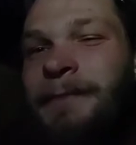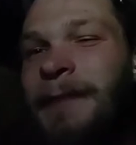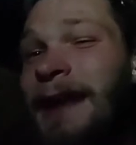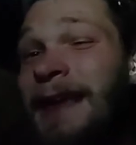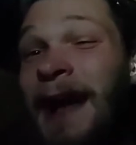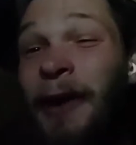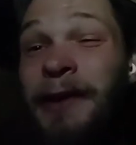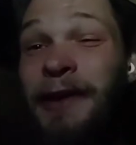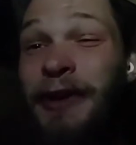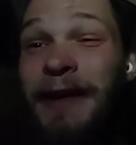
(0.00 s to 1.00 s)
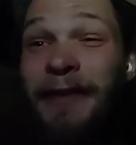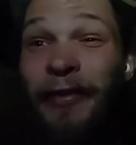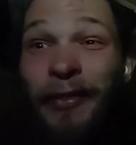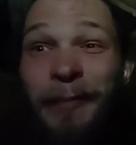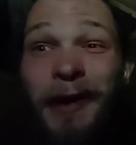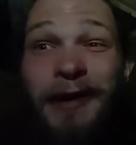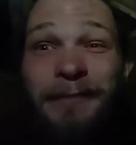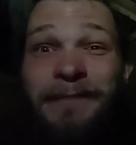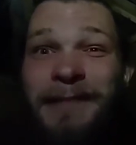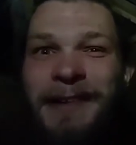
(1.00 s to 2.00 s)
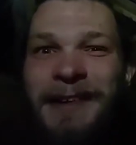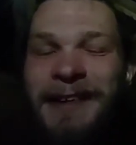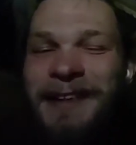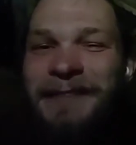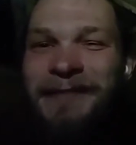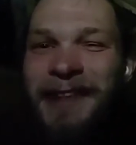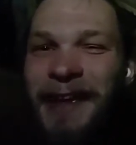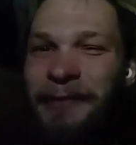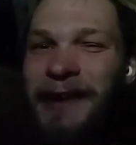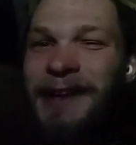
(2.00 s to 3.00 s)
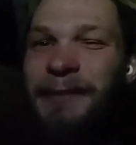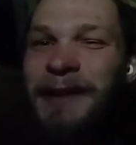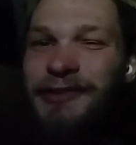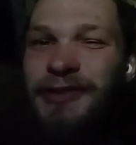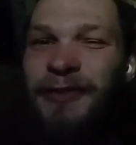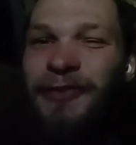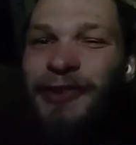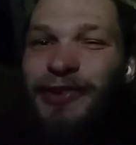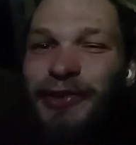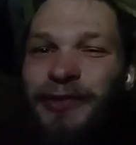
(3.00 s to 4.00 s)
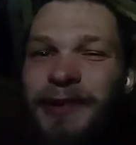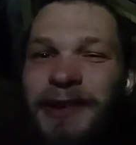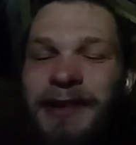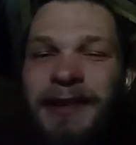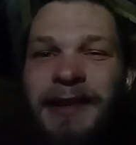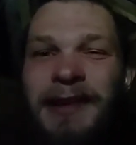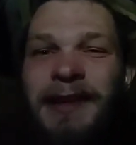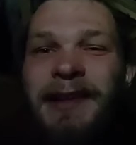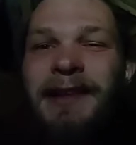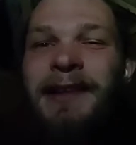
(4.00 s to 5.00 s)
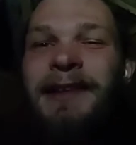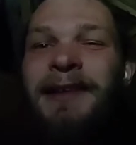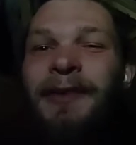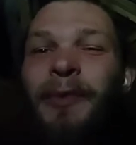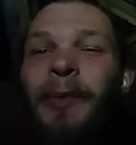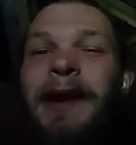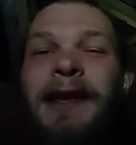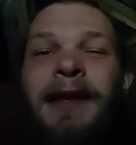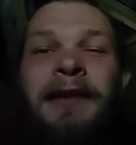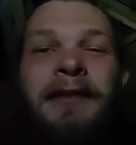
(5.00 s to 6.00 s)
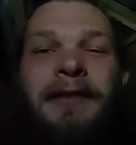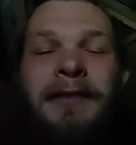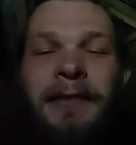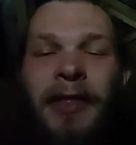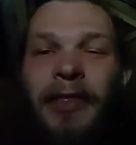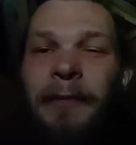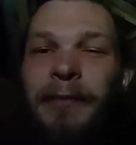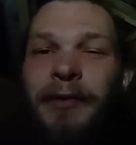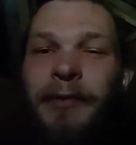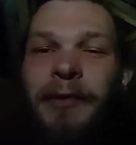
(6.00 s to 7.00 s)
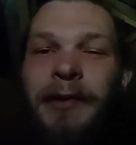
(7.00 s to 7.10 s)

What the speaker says: Anyhow, here he is at the bottom, and ready to be introduced to you. Winnie the Pooh.